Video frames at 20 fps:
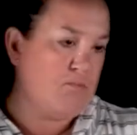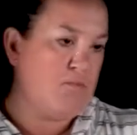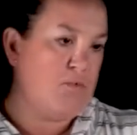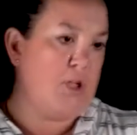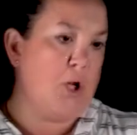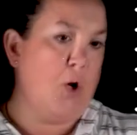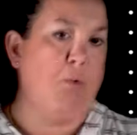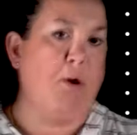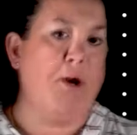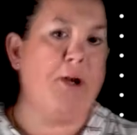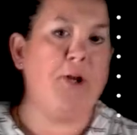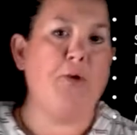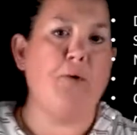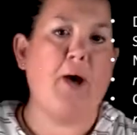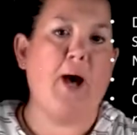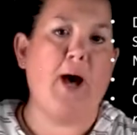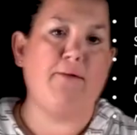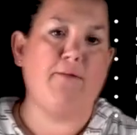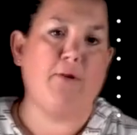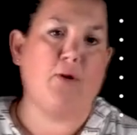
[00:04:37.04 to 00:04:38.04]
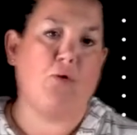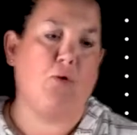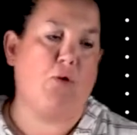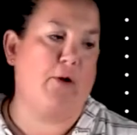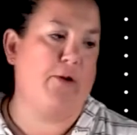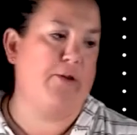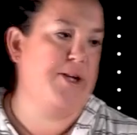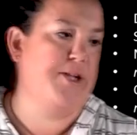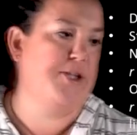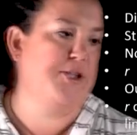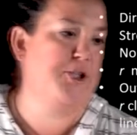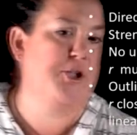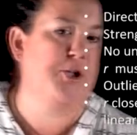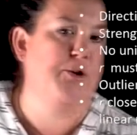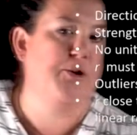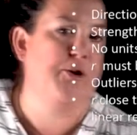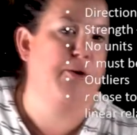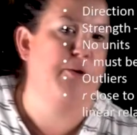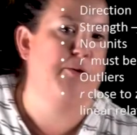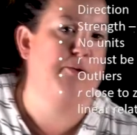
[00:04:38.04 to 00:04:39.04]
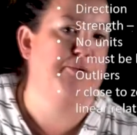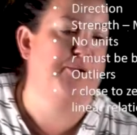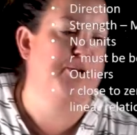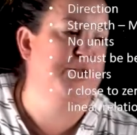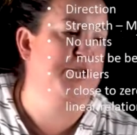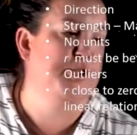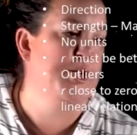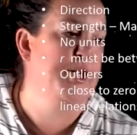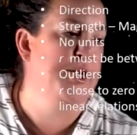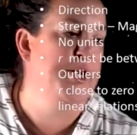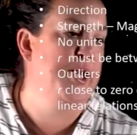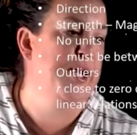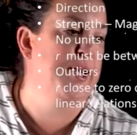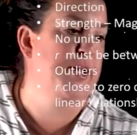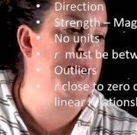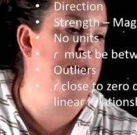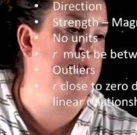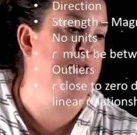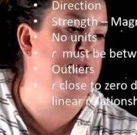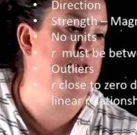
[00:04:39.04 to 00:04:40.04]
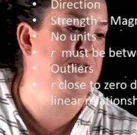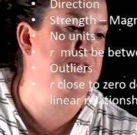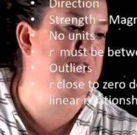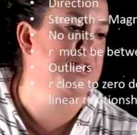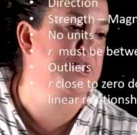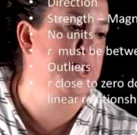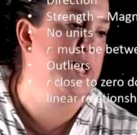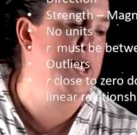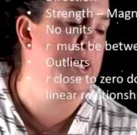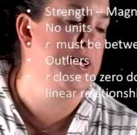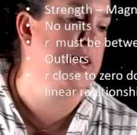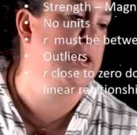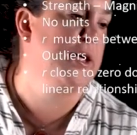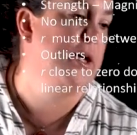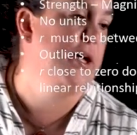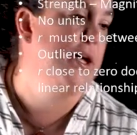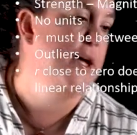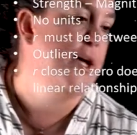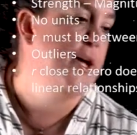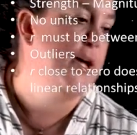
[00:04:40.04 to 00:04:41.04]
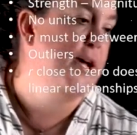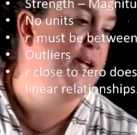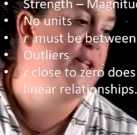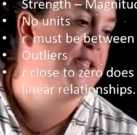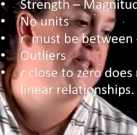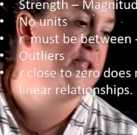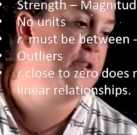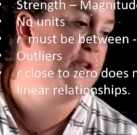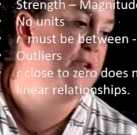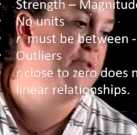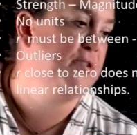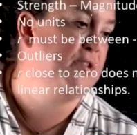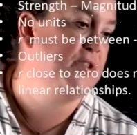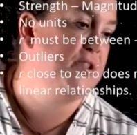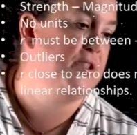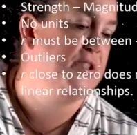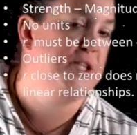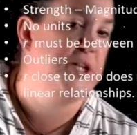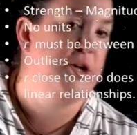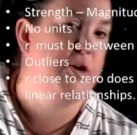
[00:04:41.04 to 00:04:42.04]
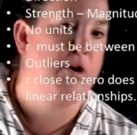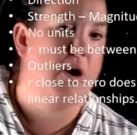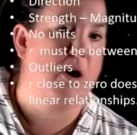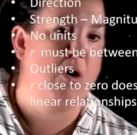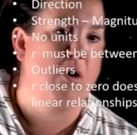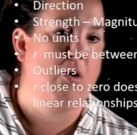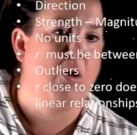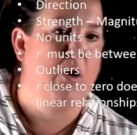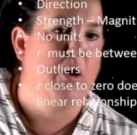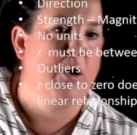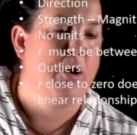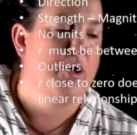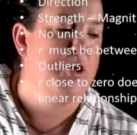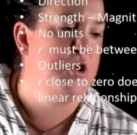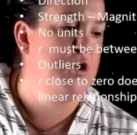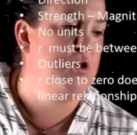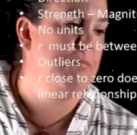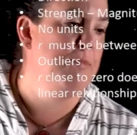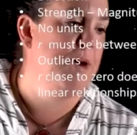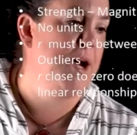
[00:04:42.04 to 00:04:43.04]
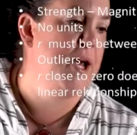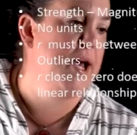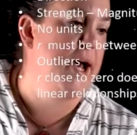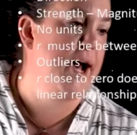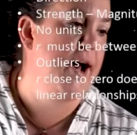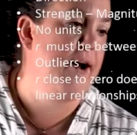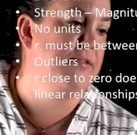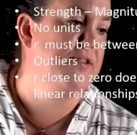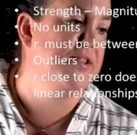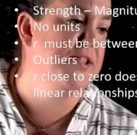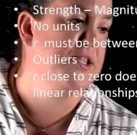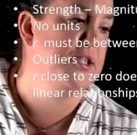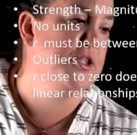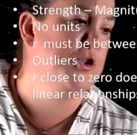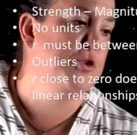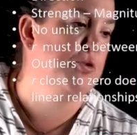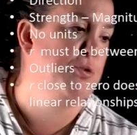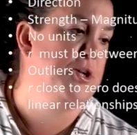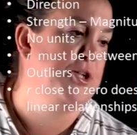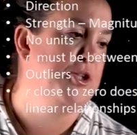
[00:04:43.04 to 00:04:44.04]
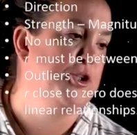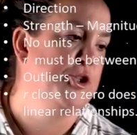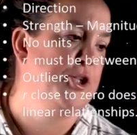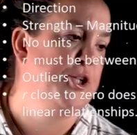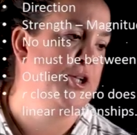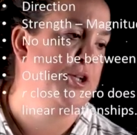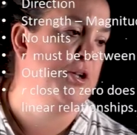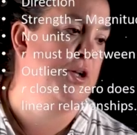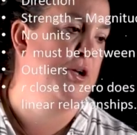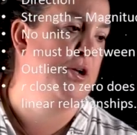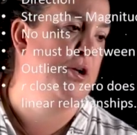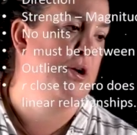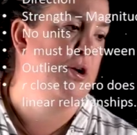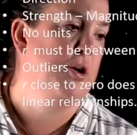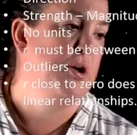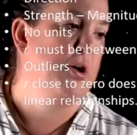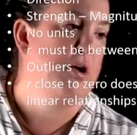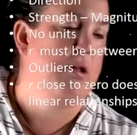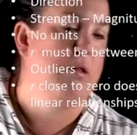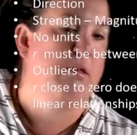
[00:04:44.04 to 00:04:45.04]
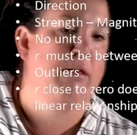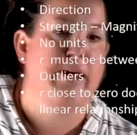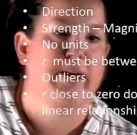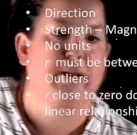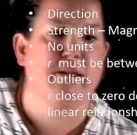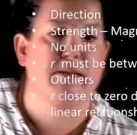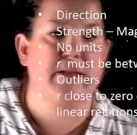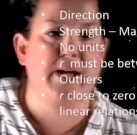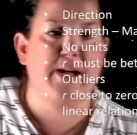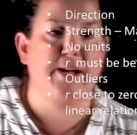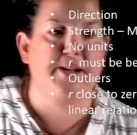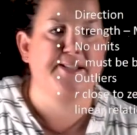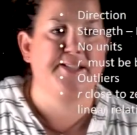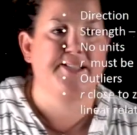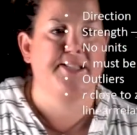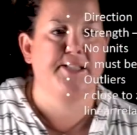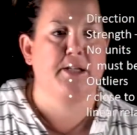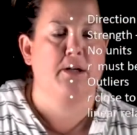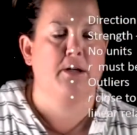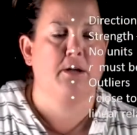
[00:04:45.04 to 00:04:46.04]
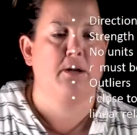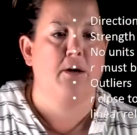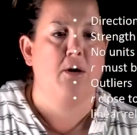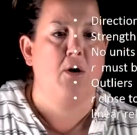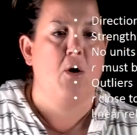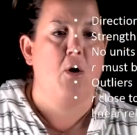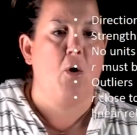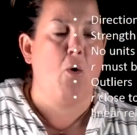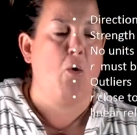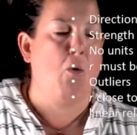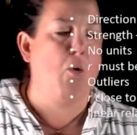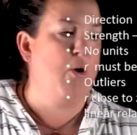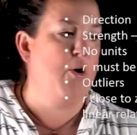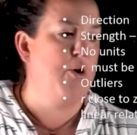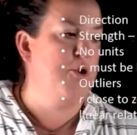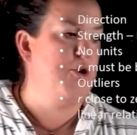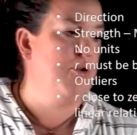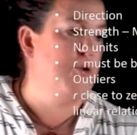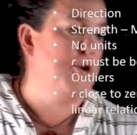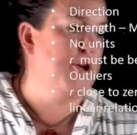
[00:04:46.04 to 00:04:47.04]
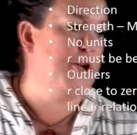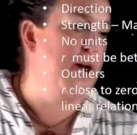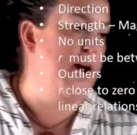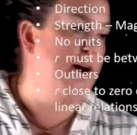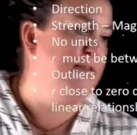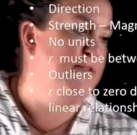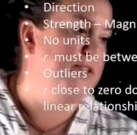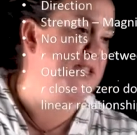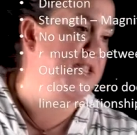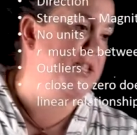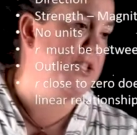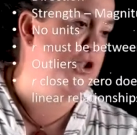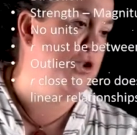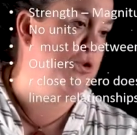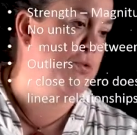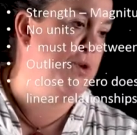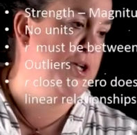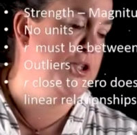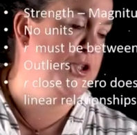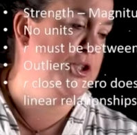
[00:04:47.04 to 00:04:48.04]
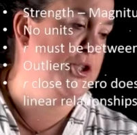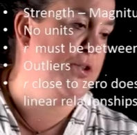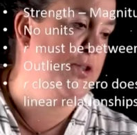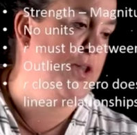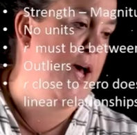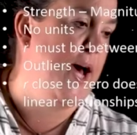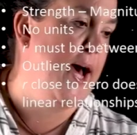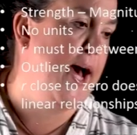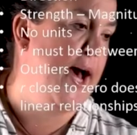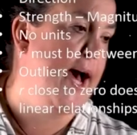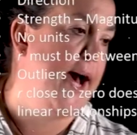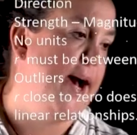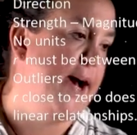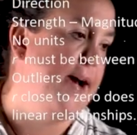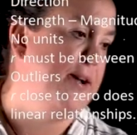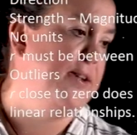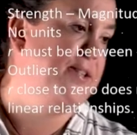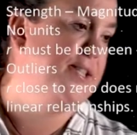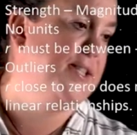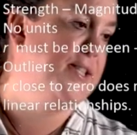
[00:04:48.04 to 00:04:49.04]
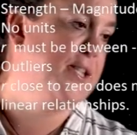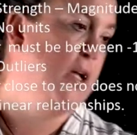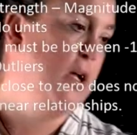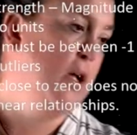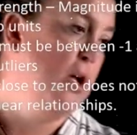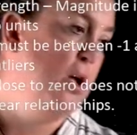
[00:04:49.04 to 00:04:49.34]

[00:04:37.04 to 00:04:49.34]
when you have a correlation coefficient and it looks like it's close to zero, you might have a situation like this. Or you could have a situation that has